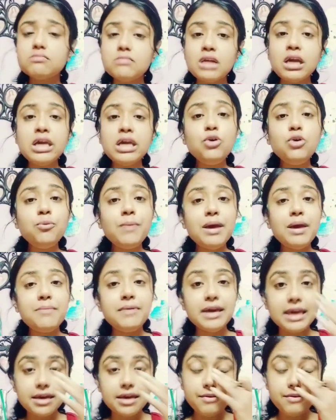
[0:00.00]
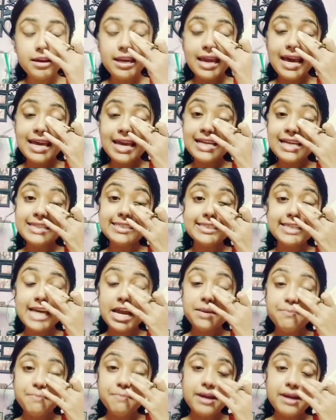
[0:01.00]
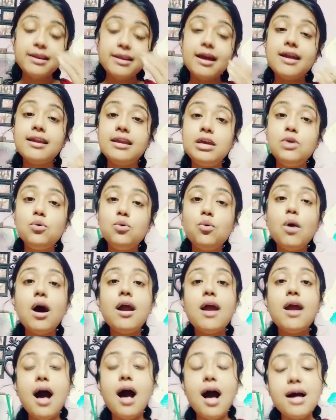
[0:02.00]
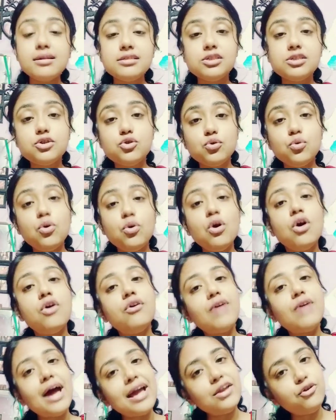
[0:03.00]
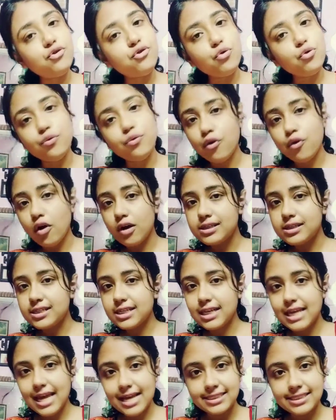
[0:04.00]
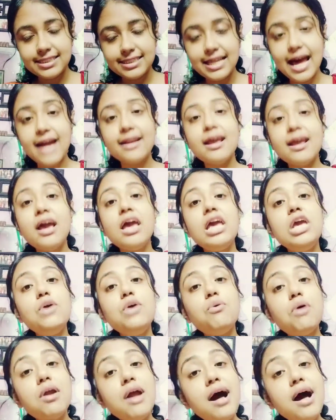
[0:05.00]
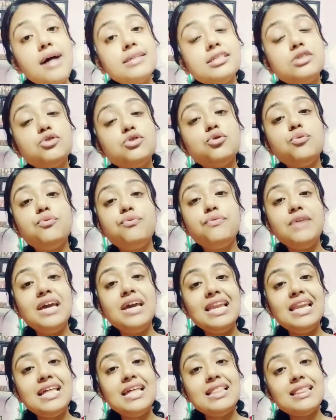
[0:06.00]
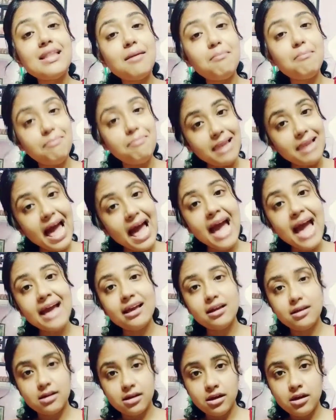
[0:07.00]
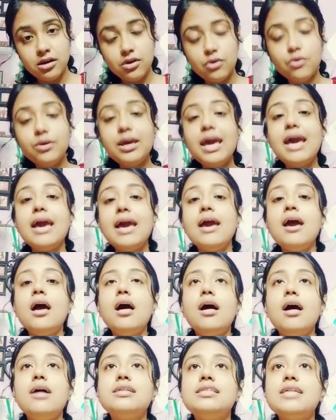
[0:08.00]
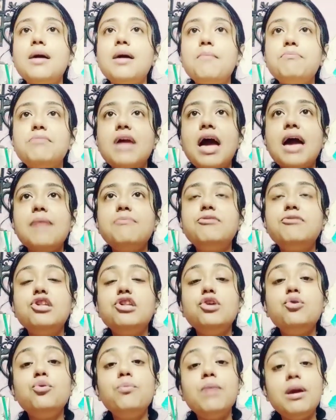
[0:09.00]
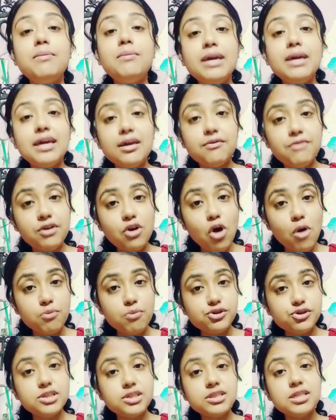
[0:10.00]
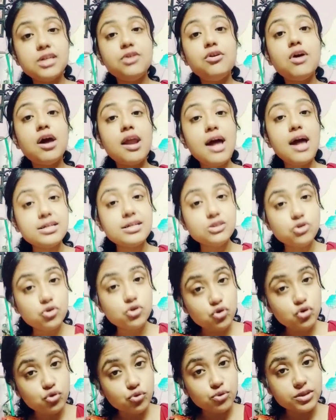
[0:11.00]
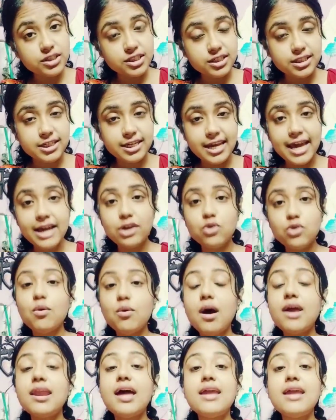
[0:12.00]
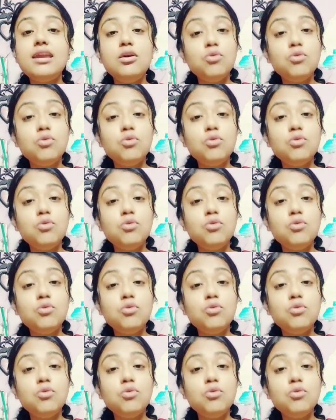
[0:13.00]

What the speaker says: you may be given any statement and you are asked to write true false against that. You are asked to fill in the blank. Okay, sometimes you may be given options and you are asked to choose the correct one, and